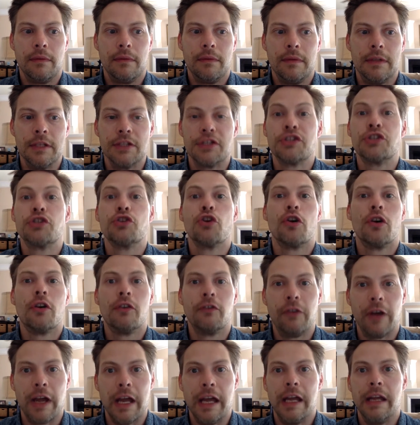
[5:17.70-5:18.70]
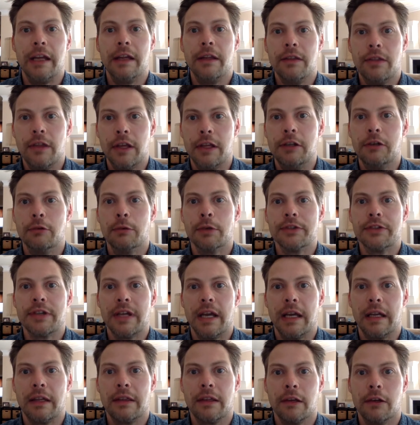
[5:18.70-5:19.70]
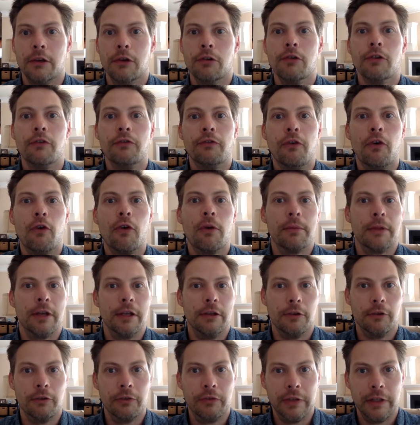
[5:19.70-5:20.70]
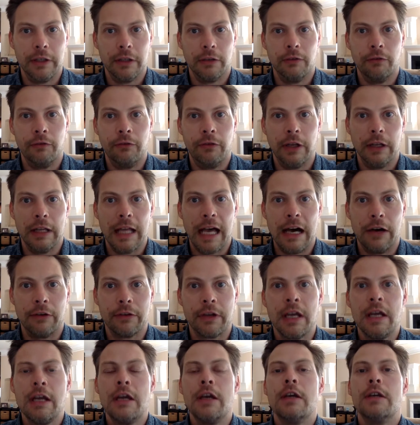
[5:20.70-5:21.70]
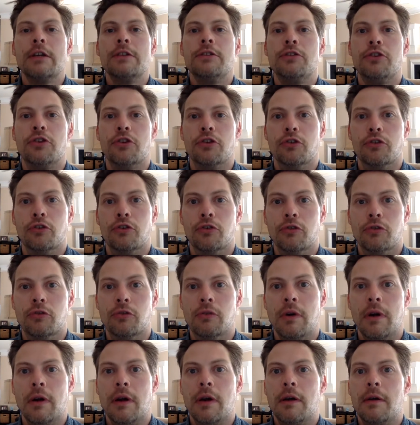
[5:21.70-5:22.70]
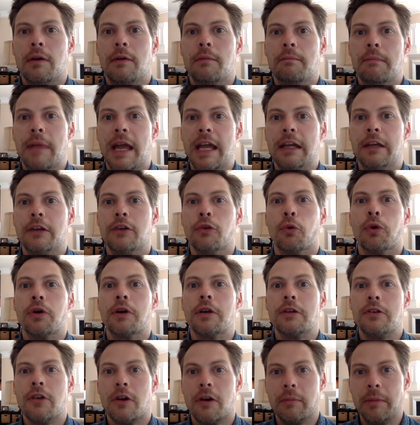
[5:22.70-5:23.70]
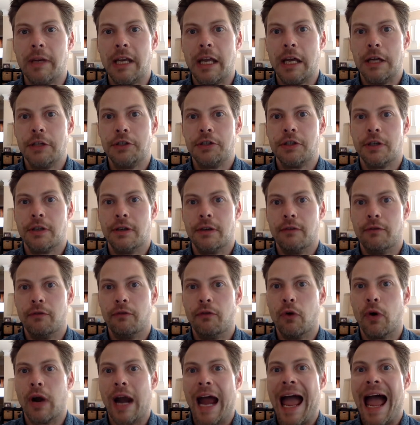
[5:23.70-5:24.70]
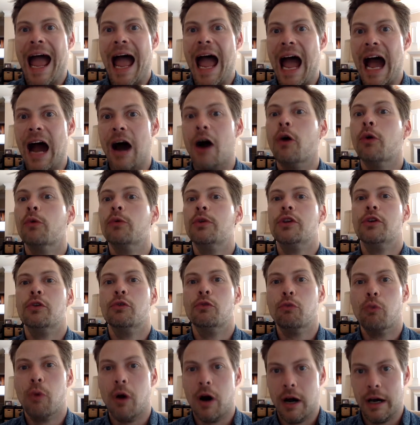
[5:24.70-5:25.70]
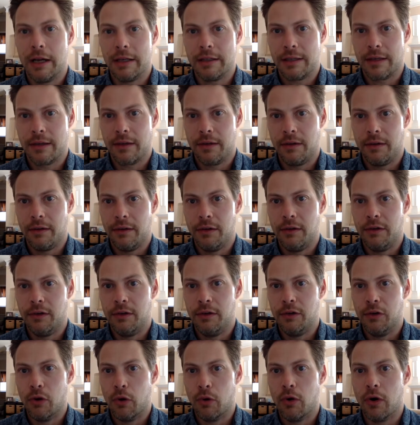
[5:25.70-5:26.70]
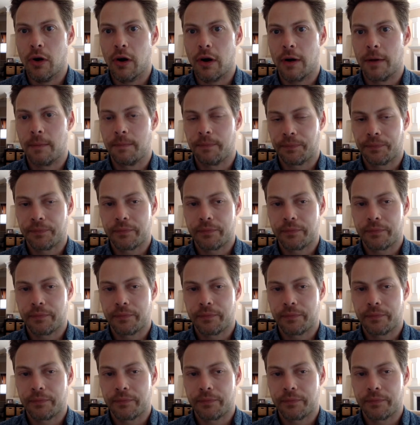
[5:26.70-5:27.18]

the survey that you will take, the Google form that you'll fill out to make your determination for how you want your